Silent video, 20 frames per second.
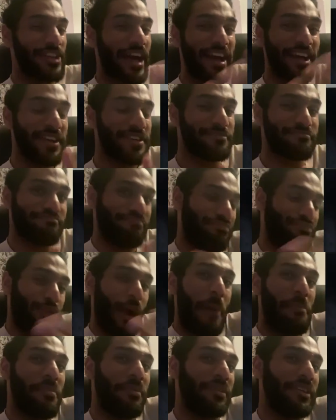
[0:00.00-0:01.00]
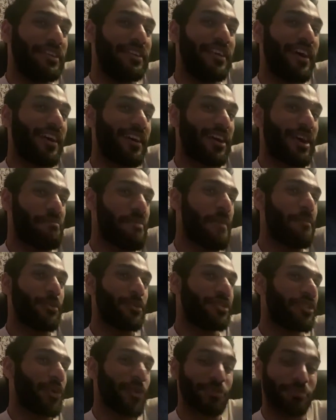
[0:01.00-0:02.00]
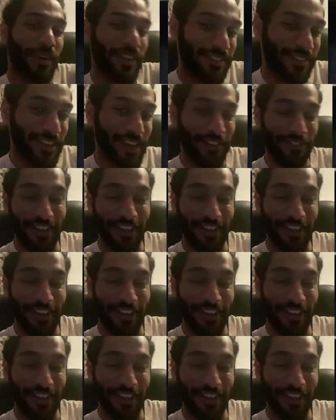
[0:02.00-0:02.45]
I could probably not come up with those myself.